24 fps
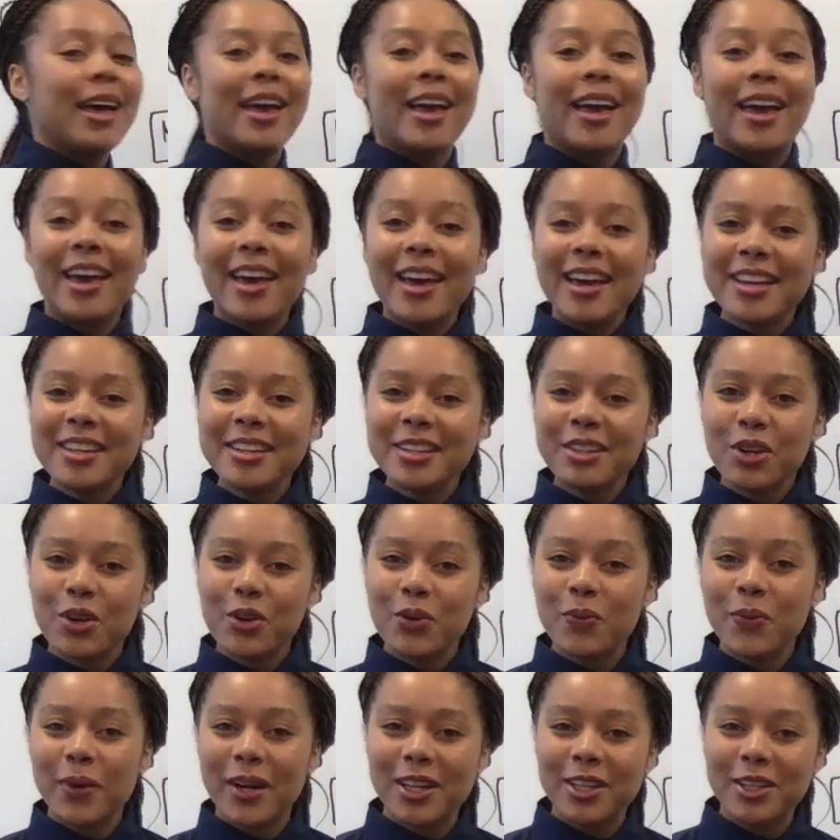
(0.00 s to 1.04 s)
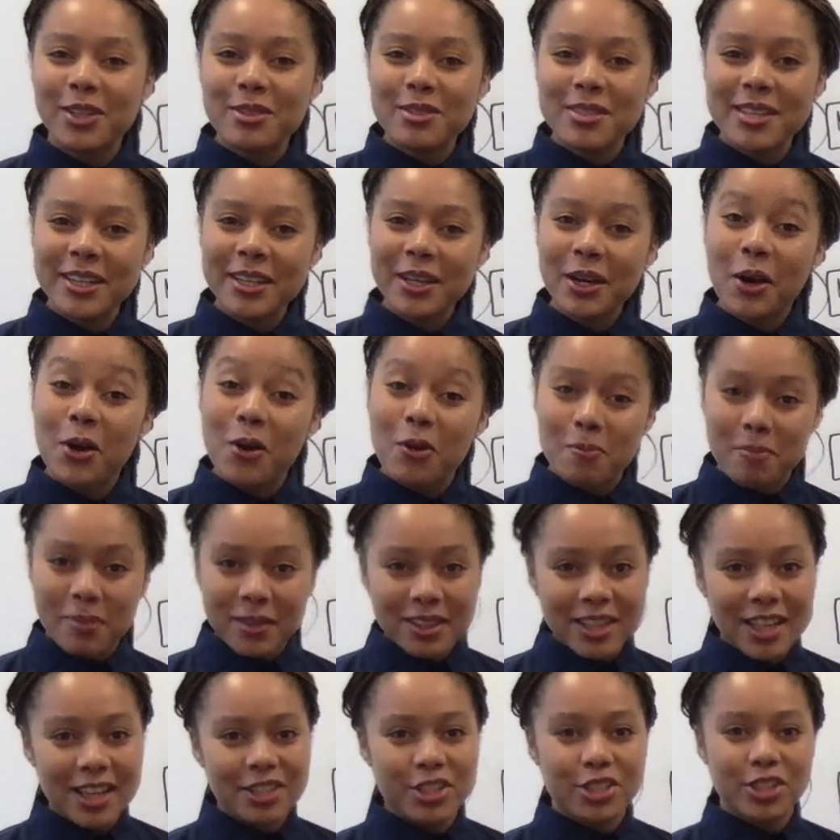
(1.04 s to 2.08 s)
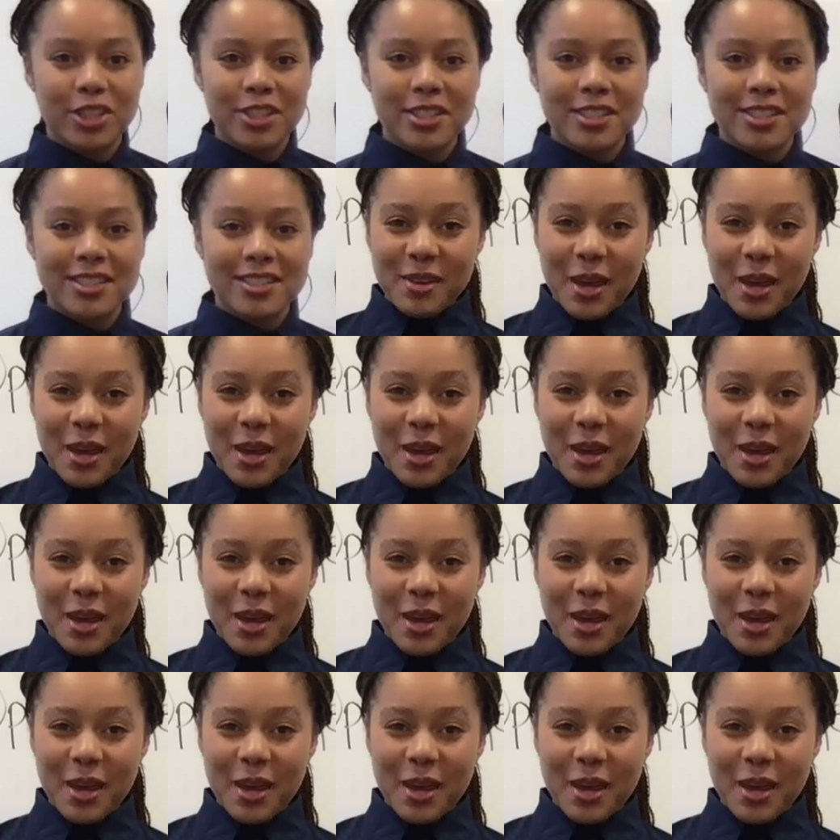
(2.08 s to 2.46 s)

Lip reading: and we're using open ledgers.